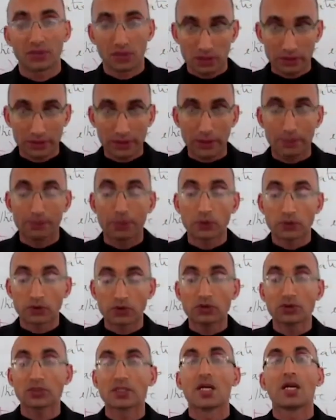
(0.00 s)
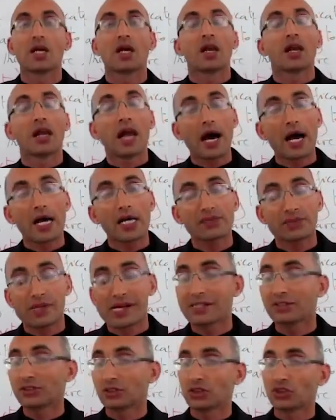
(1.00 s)
Okay, person's life
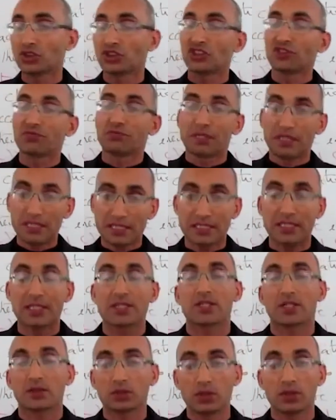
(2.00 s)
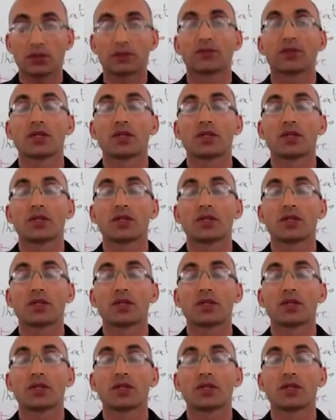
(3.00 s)
and achievements and so on.